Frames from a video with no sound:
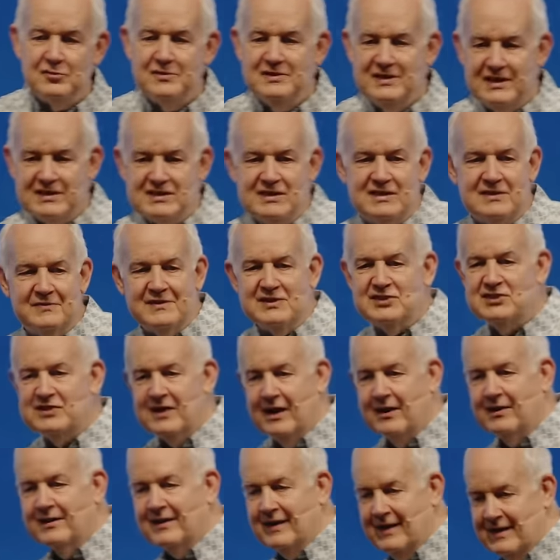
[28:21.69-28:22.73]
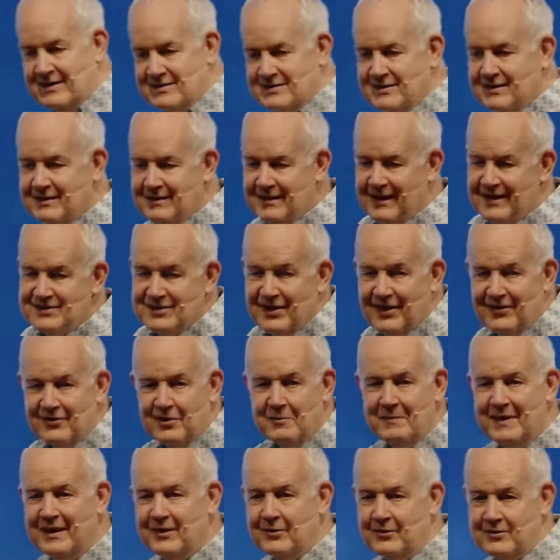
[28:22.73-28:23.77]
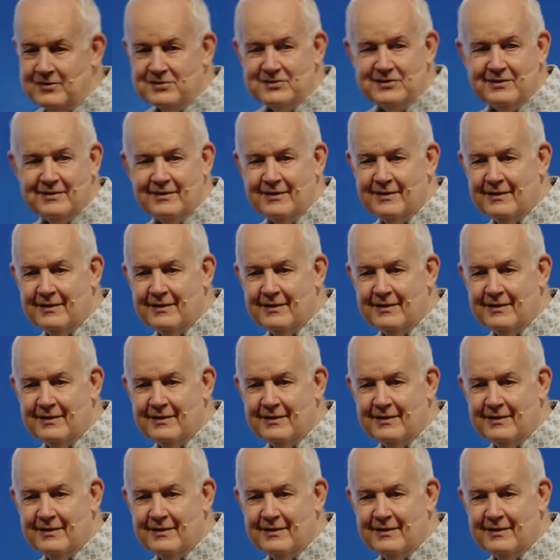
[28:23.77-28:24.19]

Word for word: distance of a staircase. It's one hundred meters.